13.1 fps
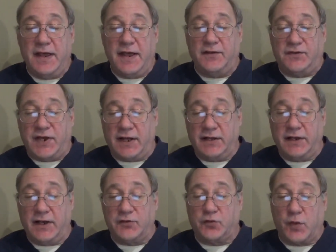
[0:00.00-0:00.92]
and
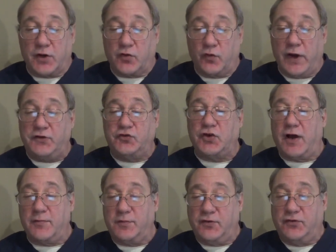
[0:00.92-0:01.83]
telling us what a great
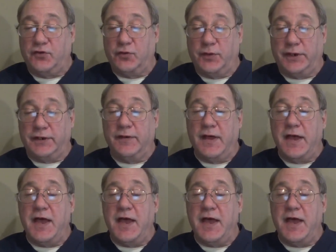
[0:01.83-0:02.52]
job they're doing